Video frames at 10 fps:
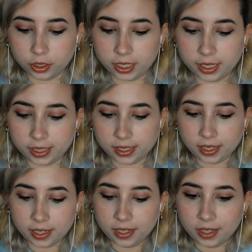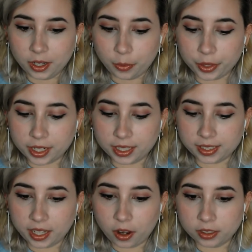this, we're gonna
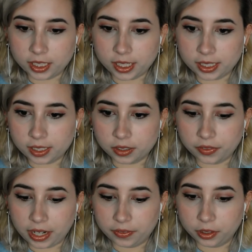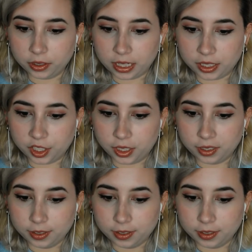see how Jadis survived all that shit.